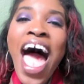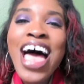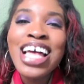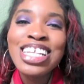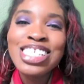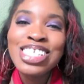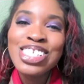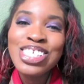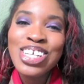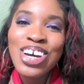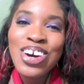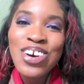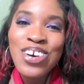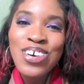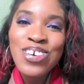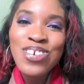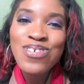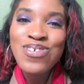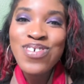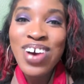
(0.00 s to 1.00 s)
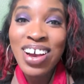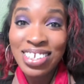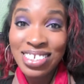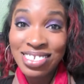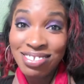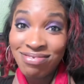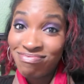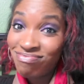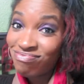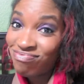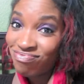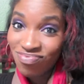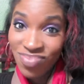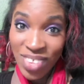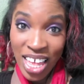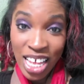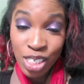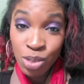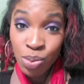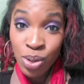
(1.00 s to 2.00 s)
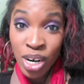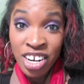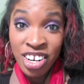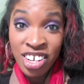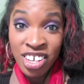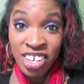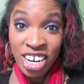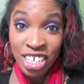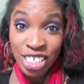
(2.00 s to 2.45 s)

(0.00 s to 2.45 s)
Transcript: and so that's what I did.